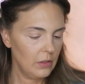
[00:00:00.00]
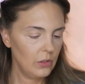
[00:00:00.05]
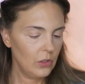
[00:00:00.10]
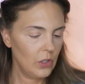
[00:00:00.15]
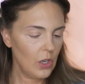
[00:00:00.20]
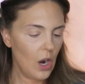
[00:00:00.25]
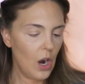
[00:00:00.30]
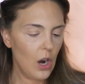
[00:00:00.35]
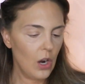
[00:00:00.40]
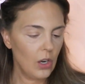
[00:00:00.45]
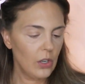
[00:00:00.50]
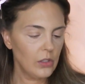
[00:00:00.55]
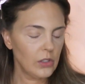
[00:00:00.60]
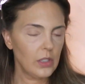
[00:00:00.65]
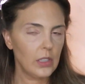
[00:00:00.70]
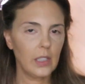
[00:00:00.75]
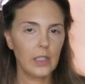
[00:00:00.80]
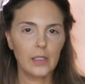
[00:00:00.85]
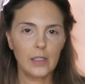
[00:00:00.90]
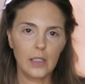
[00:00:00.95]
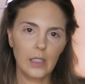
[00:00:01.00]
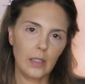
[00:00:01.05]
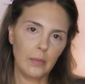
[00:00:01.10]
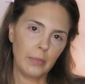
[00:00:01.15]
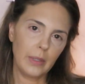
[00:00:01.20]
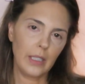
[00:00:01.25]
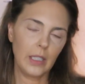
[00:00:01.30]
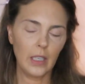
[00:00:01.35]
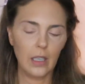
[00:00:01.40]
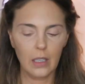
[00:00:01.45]
NARS is going to
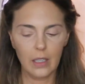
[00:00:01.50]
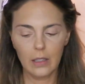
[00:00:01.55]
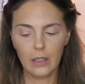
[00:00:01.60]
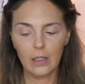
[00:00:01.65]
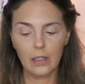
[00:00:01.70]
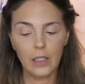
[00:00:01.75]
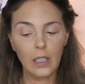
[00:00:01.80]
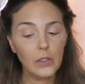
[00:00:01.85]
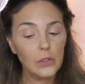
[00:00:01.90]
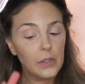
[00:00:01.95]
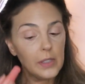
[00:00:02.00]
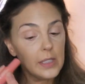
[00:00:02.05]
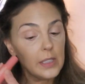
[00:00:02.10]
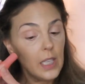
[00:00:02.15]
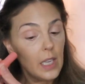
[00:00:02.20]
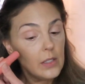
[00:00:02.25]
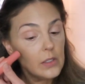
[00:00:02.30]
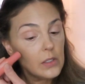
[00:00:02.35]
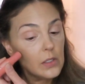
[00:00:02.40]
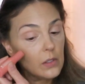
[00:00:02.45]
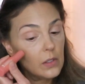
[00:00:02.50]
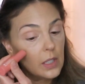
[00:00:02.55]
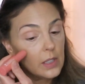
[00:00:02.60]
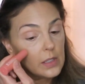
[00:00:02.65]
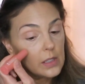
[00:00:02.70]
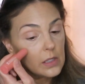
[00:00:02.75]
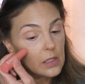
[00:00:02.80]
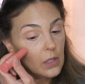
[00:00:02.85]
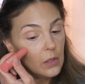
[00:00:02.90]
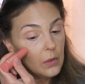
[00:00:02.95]
be on the luxury side. So
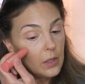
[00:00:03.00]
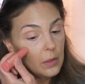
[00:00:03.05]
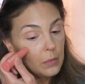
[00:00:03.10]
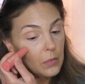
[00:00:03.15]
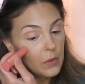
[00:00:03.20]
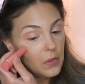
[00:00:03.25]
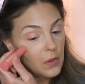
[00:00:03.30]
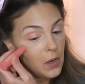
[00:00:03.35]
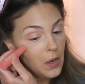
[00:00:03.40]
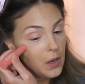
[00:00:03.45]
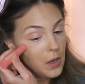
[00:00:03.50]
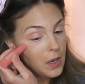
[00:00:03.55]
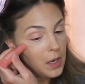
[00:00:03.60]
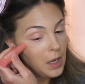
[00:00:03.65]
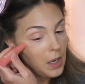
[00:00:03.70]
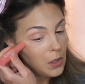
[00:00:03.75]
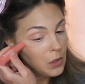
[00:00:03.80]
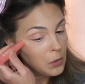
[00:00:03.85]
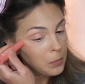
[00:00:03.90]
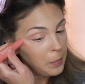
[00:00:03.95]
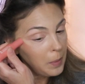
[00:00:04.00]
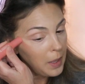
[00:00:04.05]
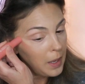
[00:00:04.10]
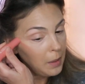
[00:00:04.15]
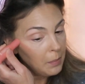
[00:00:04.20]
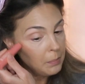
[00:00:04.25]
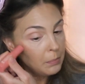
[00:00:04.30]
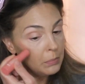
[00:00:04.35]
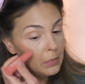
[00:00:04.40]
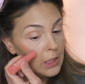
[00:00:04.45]
let's go in with our
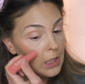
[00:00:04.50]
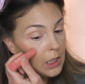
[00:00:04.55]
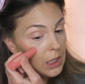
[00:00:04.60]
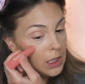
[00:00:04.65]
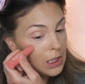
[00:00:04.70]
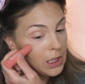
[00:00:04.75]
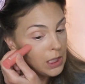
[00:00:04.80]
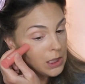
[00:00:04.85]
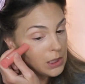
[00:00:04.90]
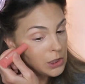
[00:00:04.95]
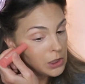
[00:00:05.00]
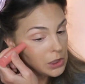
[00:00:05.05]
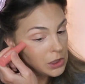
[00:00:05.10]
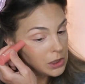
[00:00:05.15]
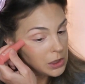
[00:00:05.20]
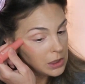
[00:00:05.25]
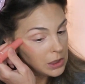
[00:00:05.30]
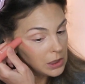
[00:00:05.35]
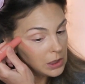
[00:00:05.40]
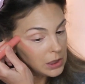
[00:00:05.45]
ColourPop blush.